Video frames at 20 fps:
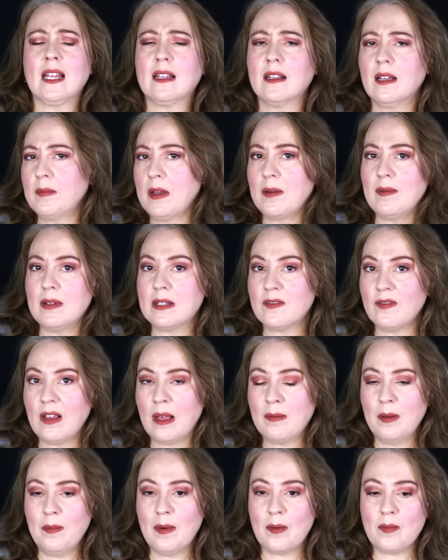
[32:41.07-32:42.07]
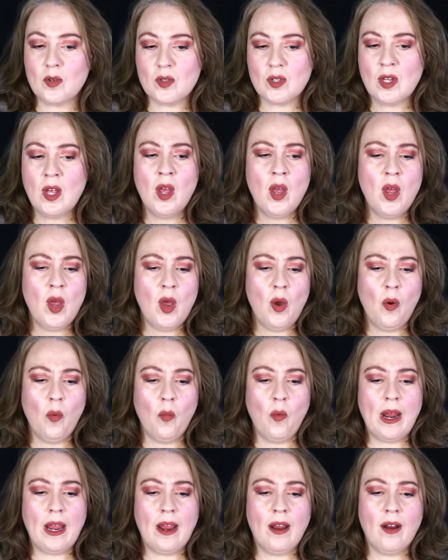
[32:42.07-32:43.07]
like maybe it's family members,
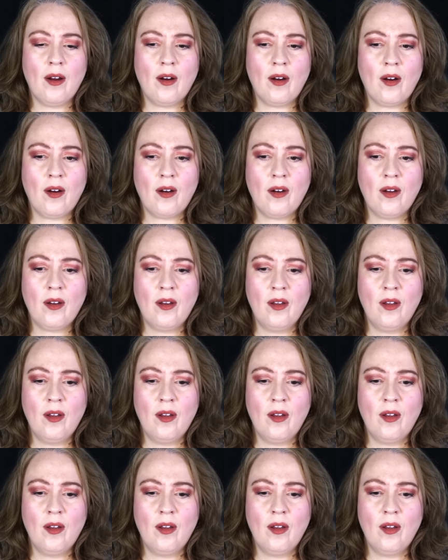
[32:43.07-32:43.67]
where